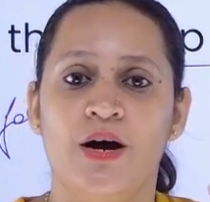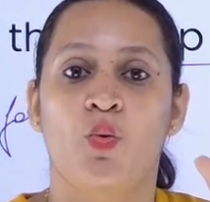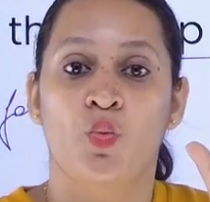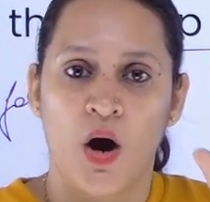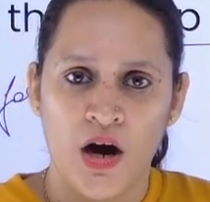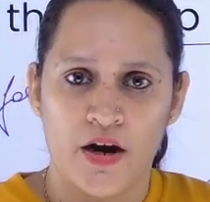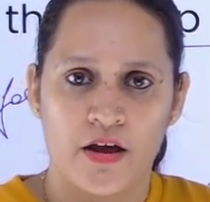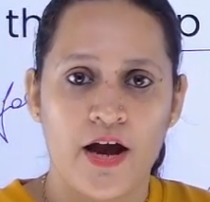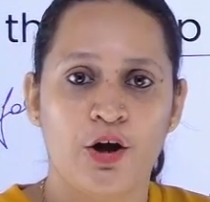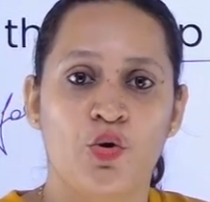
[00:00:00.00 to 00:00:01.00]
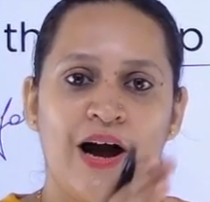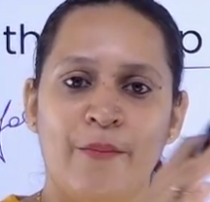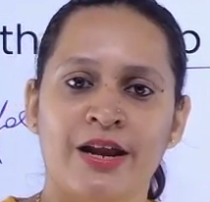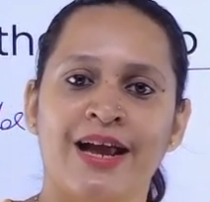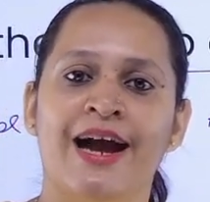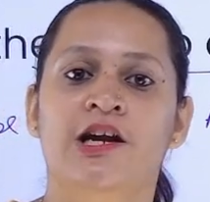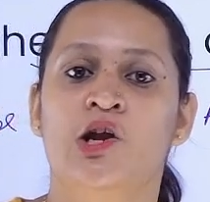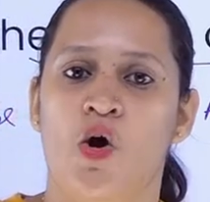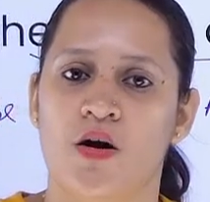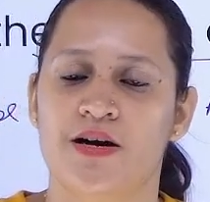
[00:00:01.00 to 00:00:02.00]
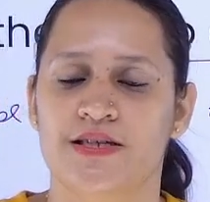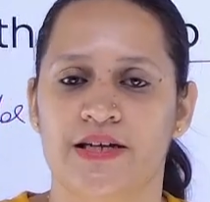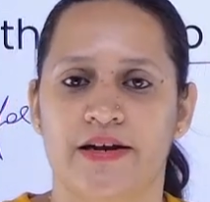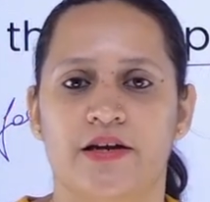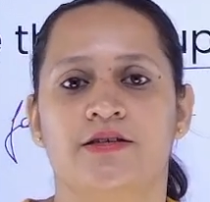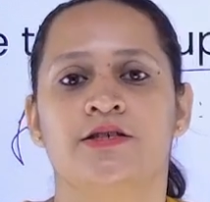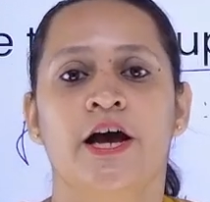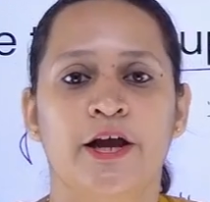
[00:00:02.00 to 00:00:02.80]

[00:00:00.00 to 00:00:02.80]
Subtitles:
word to communicate a longer sentence,